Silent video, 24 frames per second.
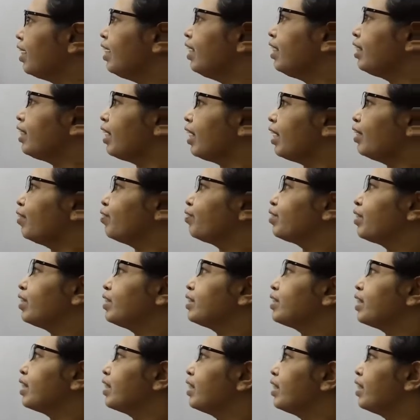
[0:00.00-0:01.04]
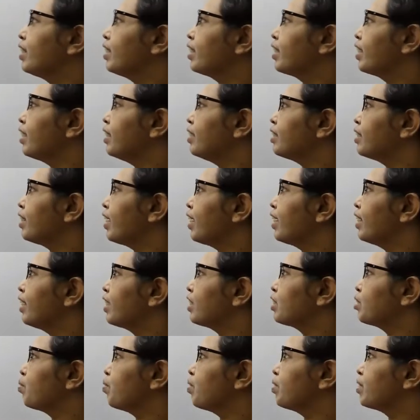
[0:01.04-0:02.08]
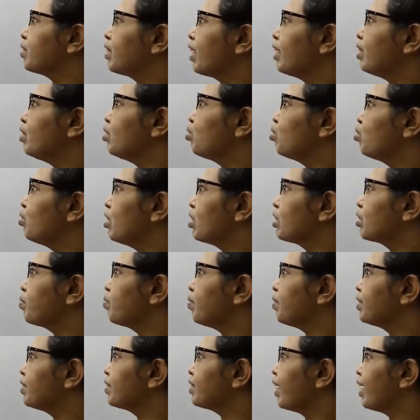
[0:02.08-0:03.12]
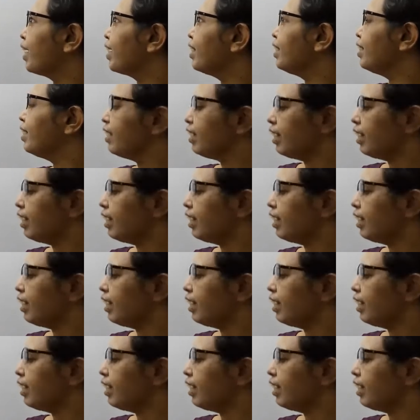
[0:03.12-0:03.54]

Now left hand side edukken sin x plus sin 2x plus sin